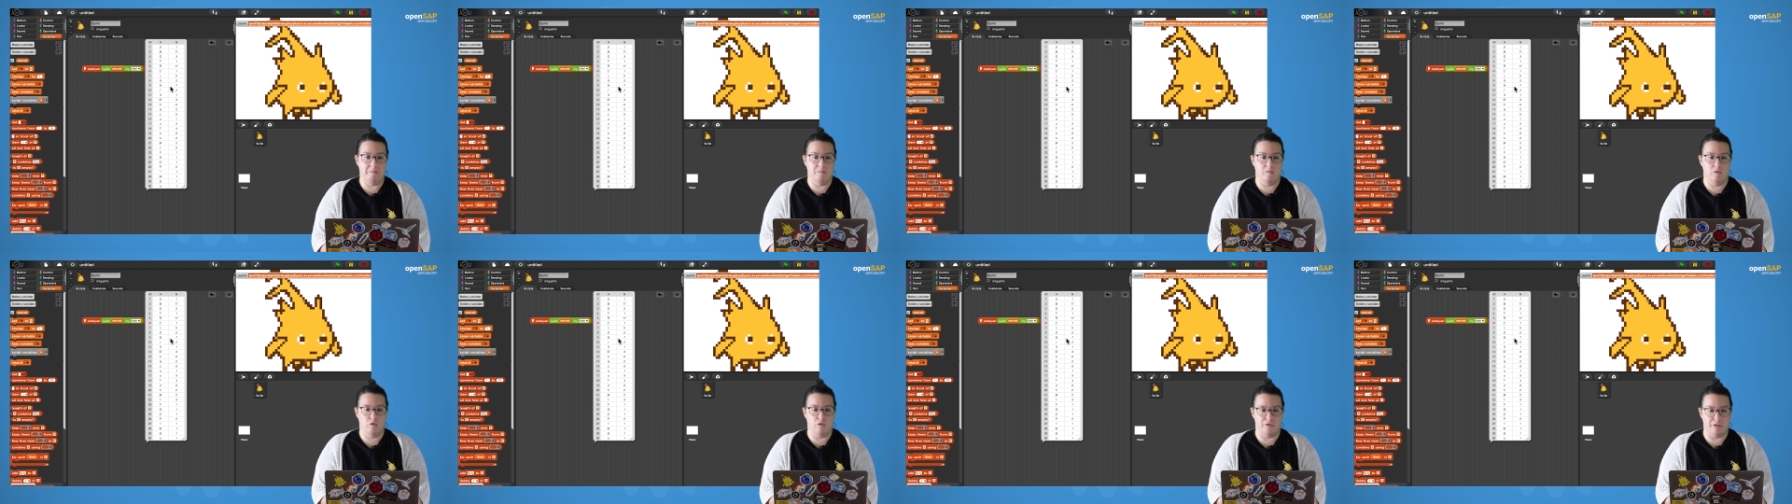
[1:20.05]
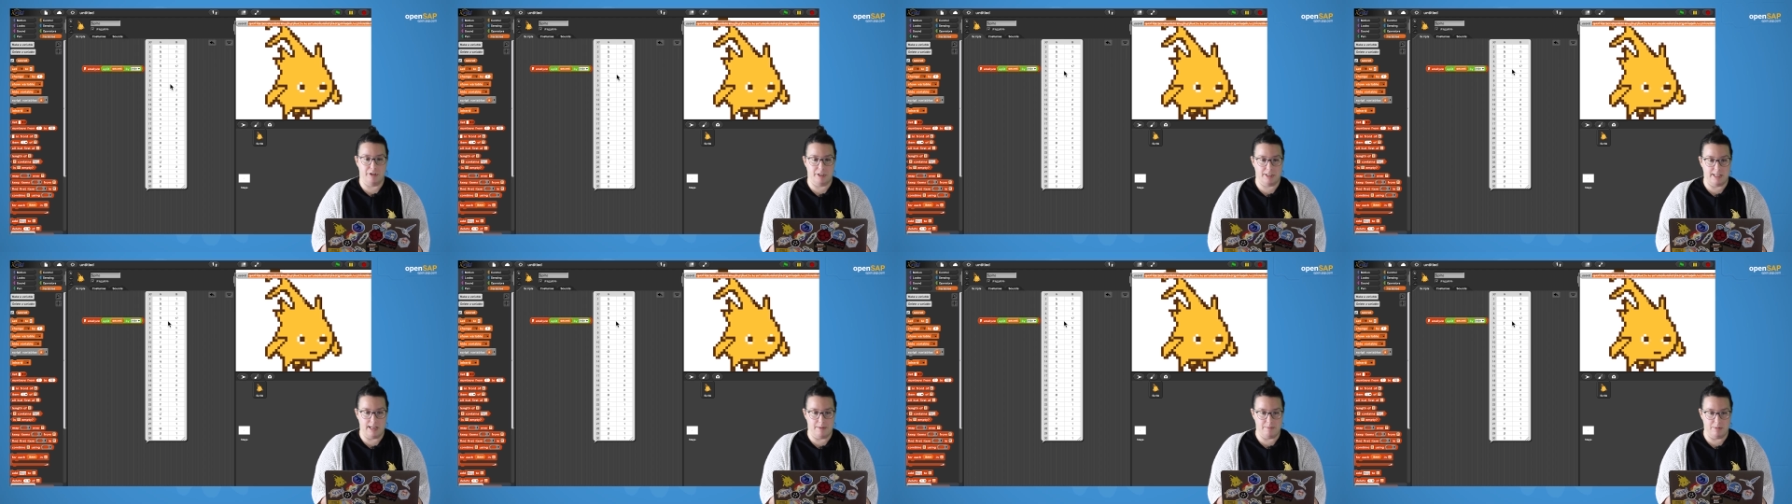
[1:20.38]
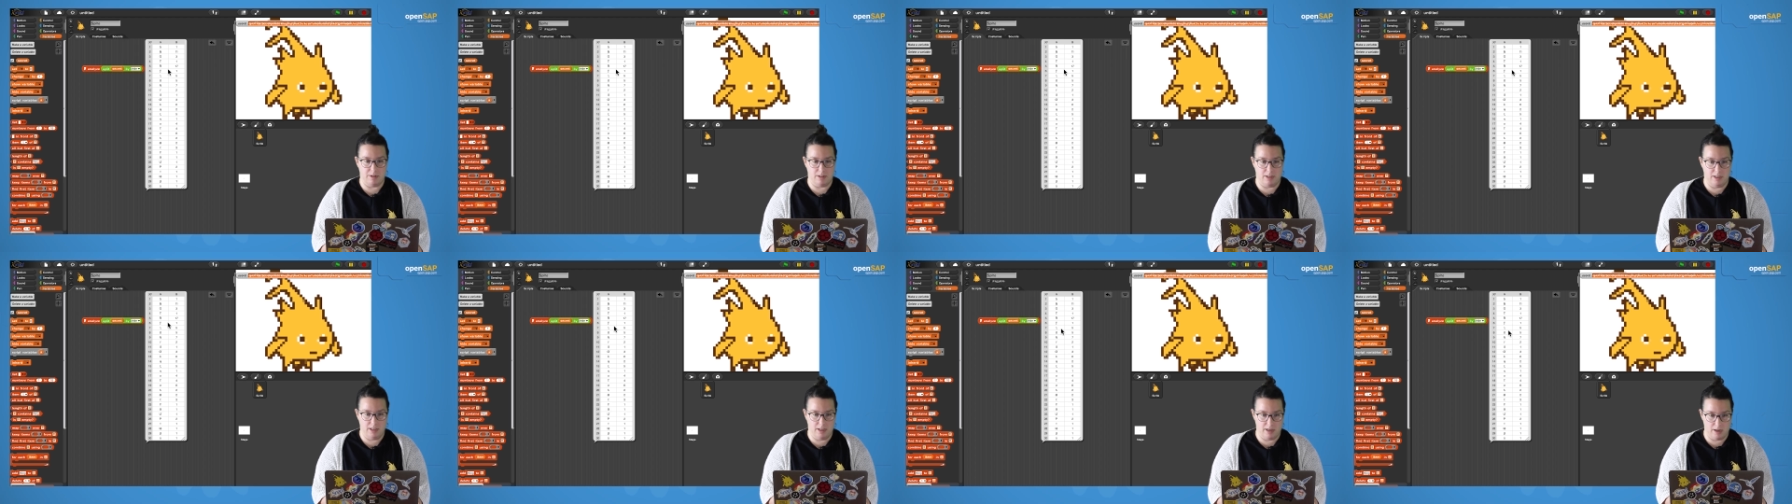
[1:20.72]
So for
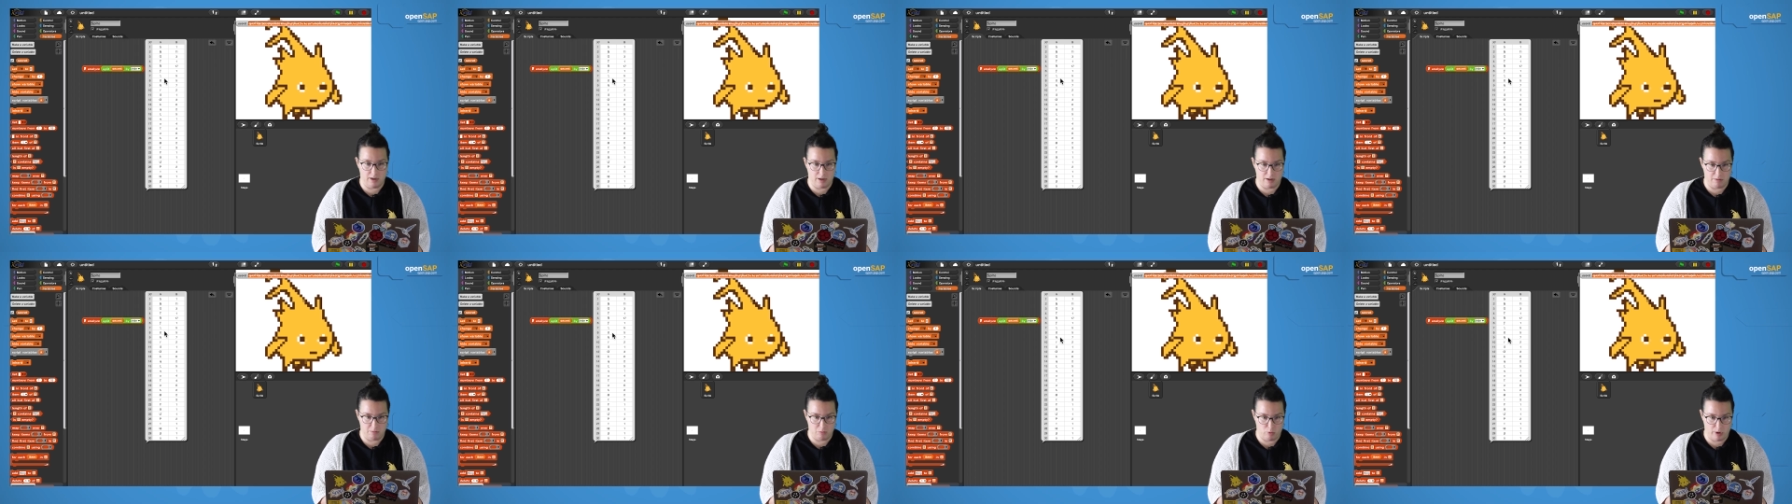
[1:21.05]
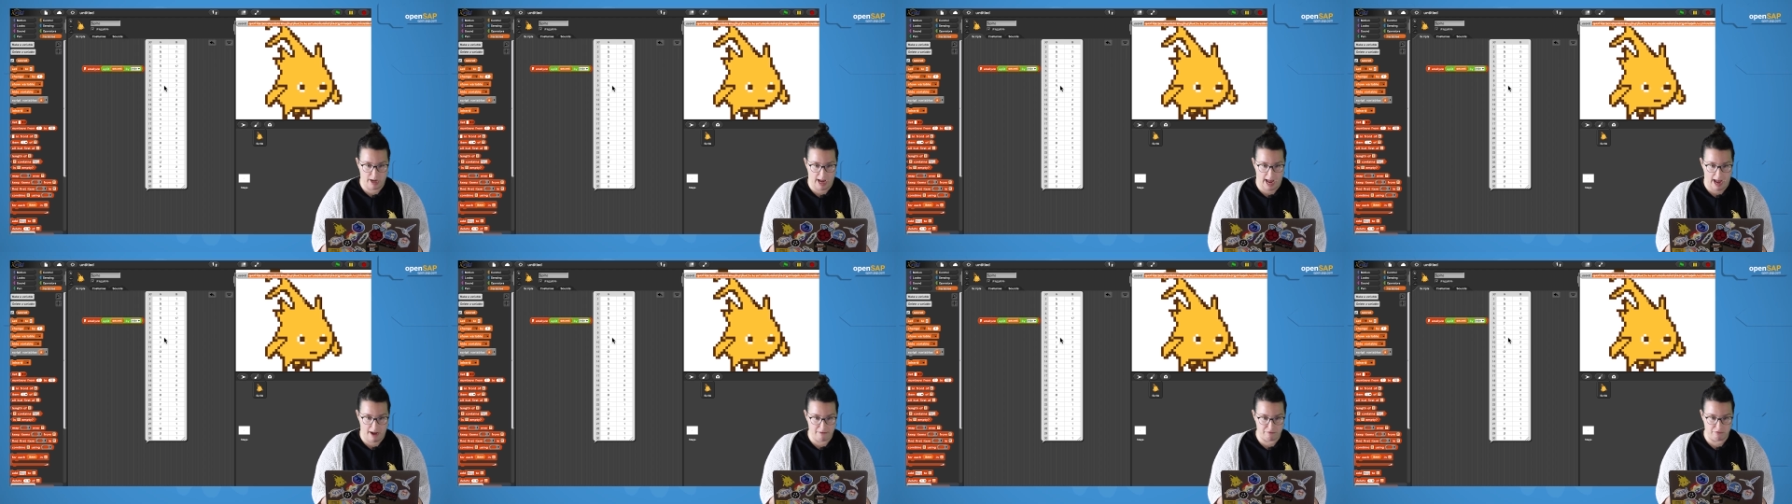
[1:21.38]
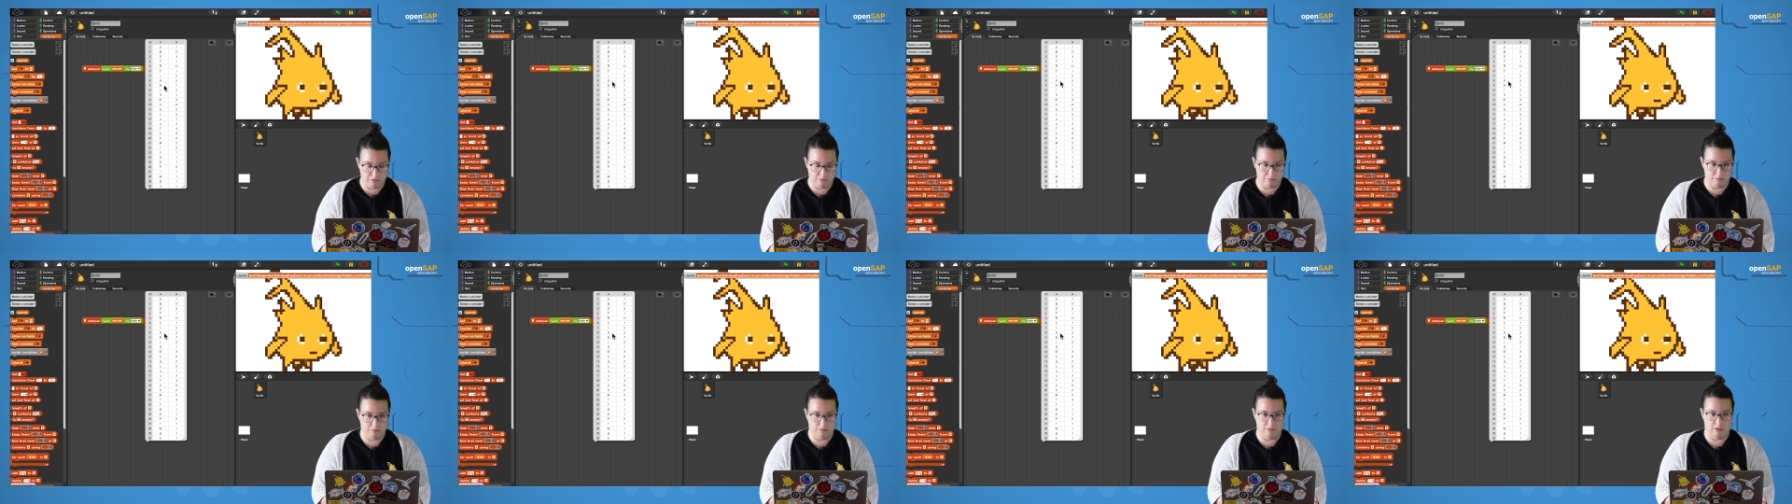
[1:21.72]
example, here we have